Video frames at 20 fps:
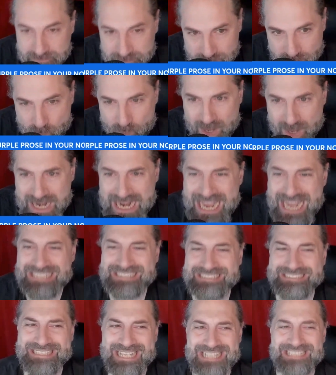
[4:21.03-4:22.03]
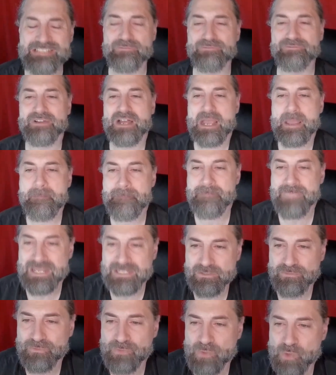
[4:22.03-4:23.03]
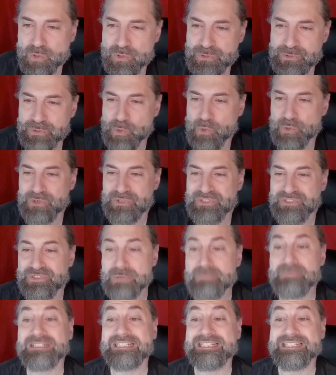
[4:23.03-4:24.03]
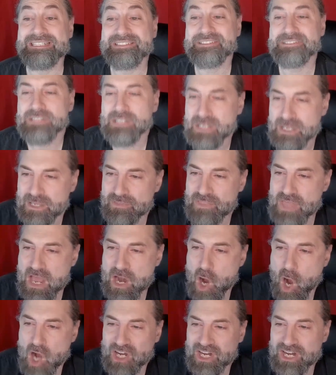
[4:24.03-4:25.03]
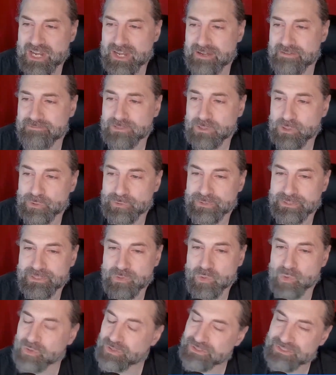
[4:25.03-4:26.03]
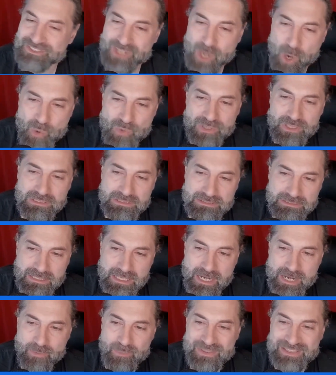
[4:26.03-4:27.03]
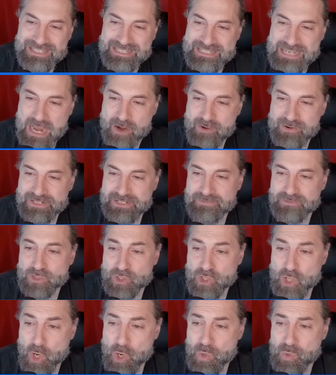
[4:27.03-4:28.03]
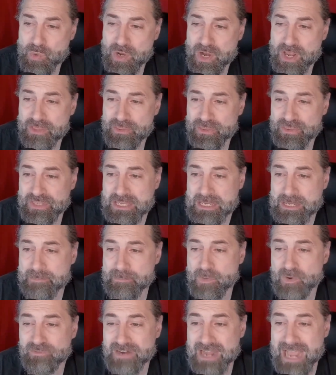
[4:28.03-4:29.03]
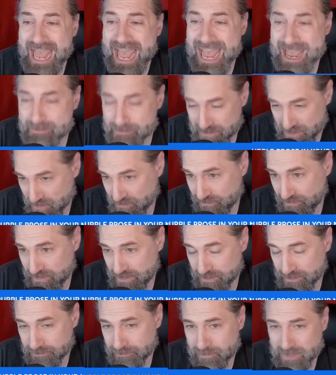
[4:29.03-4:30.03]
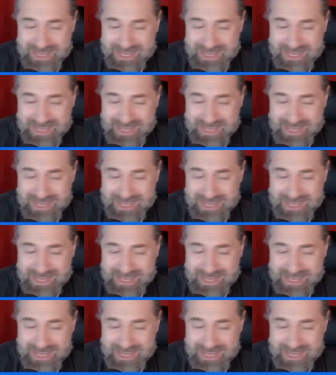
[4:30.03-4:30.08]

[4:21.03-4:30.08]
You want to identify metaphors or similes that are convoluted or don't align with the narrative's tone, theme, or atmosphere.